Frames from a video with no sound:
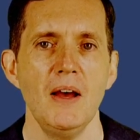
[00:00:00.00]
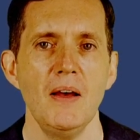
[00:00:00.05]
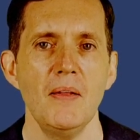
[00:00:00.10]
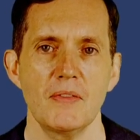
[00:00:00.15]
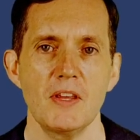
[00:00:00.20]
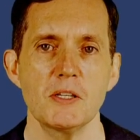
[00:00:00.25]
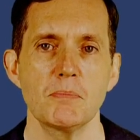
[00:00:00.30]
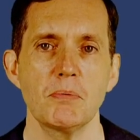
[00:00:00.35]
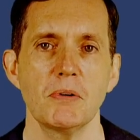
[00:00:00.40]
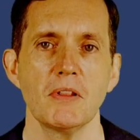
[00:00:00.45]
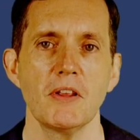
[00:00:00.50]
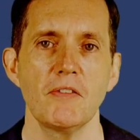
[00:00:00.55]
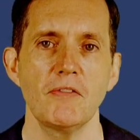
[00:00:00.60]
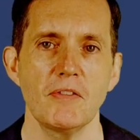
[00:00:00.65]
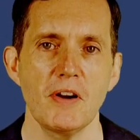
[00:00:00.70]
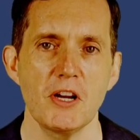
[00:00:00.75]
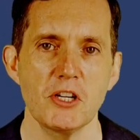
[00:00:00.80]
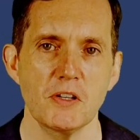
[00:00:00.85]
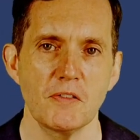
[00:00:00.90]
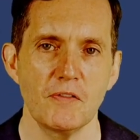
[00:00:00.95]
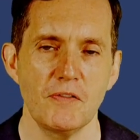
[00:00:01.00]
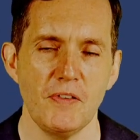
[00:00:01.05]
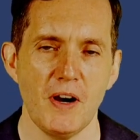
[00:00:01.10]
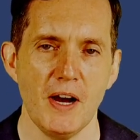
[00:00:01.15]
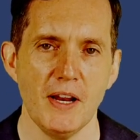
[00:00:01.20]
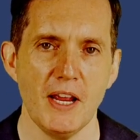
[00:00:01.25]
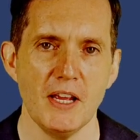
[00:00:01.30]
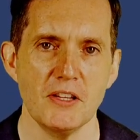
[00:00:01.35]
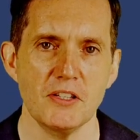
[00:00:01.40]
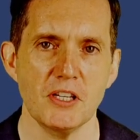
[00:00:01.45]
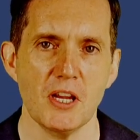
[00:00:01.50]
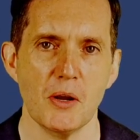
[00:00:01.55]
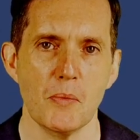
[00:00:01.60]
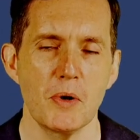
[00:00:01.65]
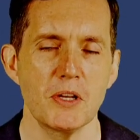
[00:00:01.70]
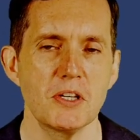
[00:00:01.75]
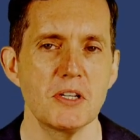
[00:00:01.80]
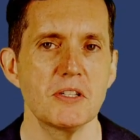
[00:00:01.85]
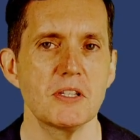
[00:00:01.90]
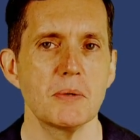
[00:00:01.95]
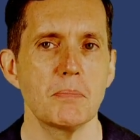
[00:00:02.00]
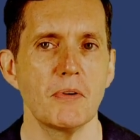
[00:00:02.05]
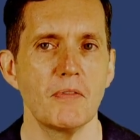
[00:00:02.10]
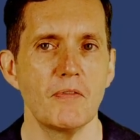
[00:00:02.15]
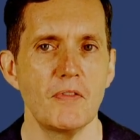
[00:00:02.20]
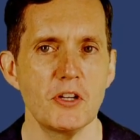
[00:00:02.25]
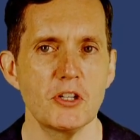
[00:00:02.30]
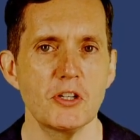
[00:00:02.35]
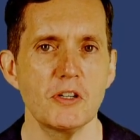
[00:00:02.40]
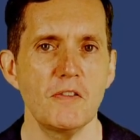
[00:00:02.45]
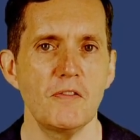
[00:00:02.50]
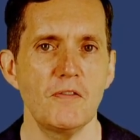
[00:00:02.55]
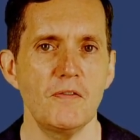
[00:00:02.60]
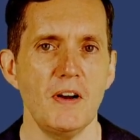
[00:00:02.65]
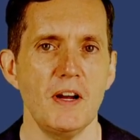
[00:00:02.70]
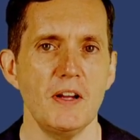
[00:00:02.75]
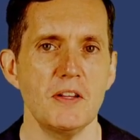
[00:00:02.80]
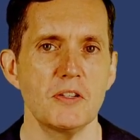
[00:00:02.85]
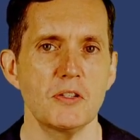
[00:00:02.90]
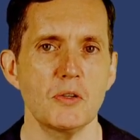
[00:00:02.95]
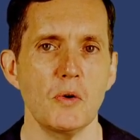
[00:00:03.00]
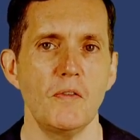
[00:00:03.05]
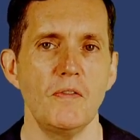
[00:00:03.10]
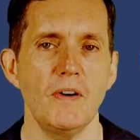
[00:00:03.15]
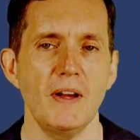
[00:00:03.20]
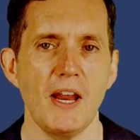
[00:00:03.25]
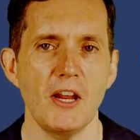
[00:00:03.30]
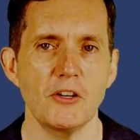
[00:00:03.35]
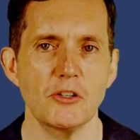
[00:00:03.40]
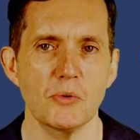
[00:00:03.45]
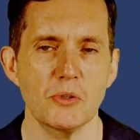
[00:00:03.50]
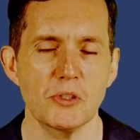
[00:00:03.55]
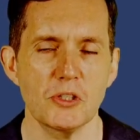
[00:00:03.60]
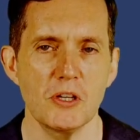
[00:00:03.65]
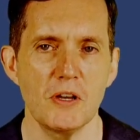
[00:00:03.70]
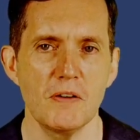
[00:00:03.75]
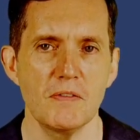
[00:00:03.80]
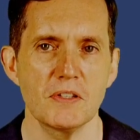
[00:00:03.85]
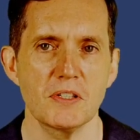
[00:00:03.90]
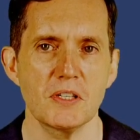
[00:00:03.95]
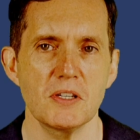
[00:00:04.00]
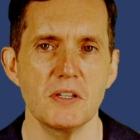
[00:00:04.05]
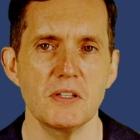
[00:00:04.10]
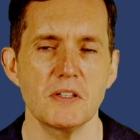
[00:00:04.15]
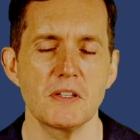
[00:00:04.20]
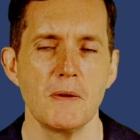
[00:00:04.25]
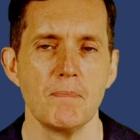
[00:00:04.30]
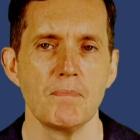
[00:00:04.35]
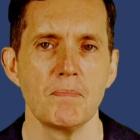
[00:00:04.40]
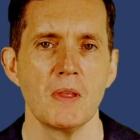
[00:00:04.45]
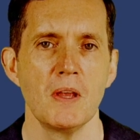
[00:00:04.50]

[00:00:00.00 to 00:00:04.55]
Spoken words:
There's proliferation financing, which is the provision of funds or financial services